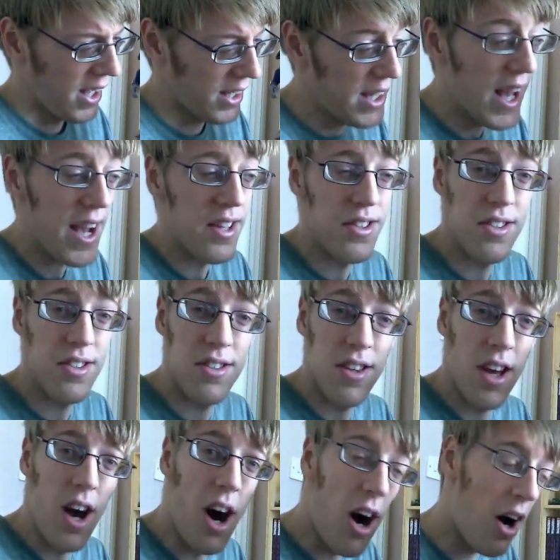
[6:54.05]

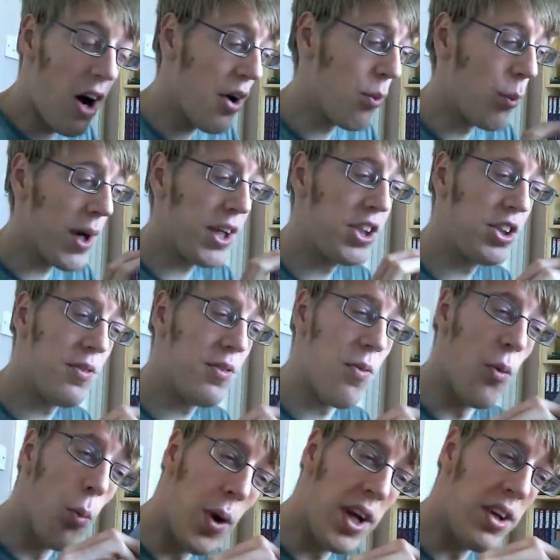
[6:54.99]
Yes, I wish
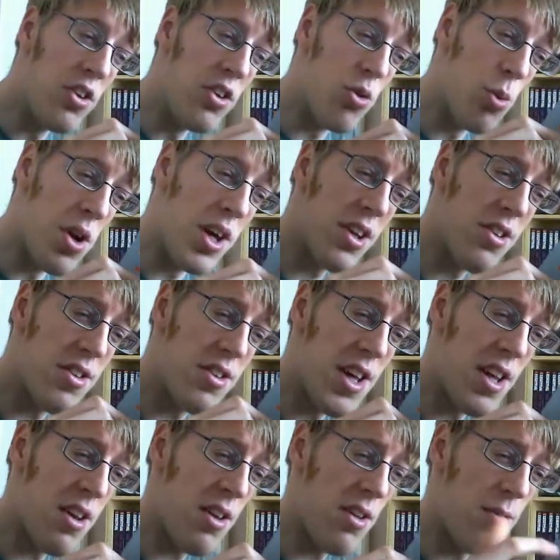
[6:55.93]
the wings would
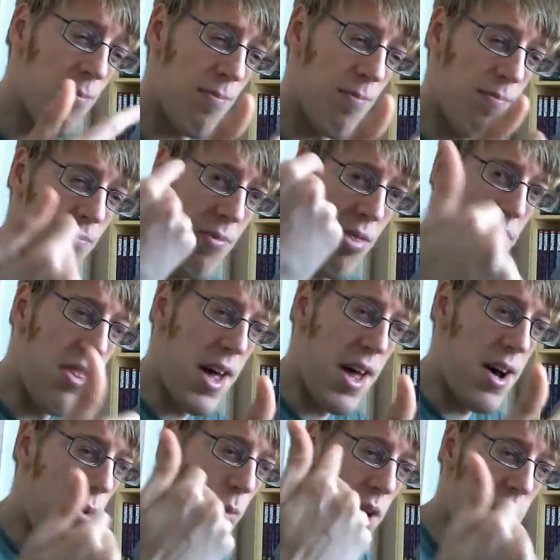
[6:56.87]
extend
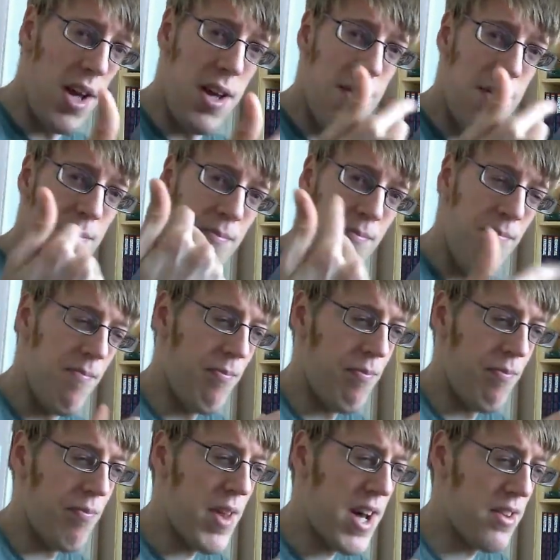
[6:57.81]
that way.
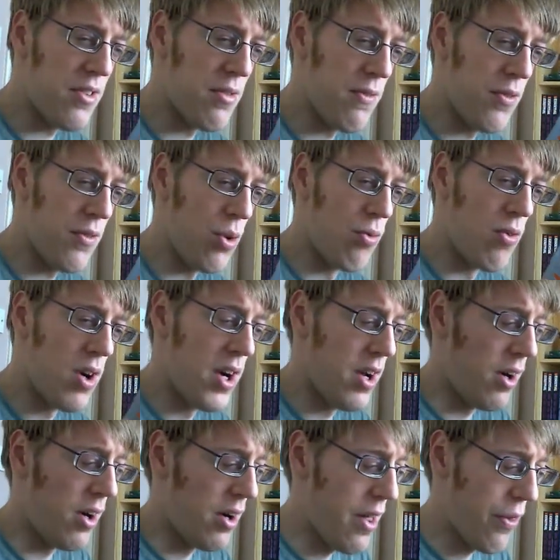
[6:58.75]
That doesn't feel
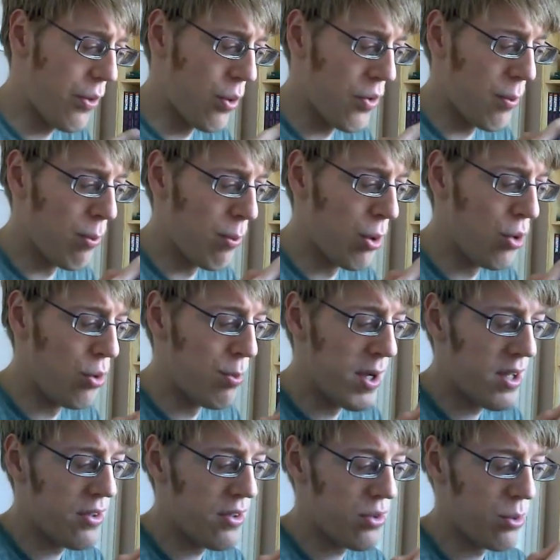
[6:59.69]
right. I thought the blue
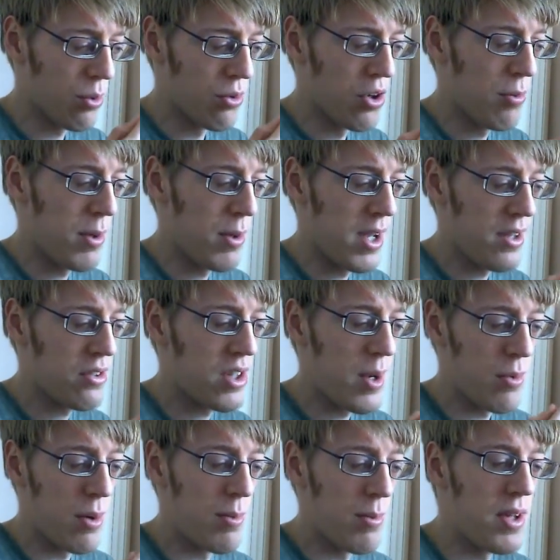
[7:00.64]
bits were going to be a
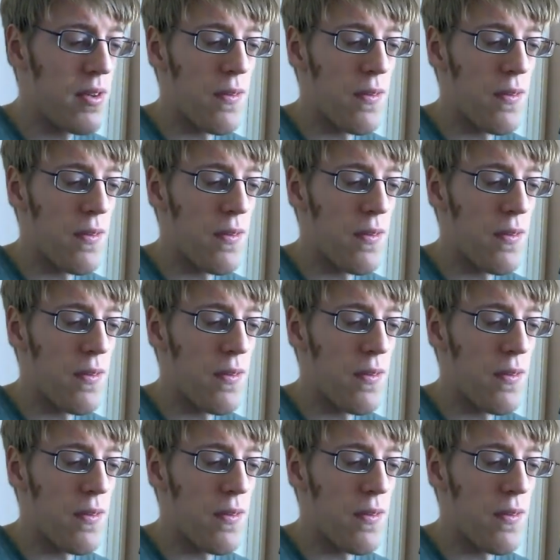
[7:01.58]
separate bit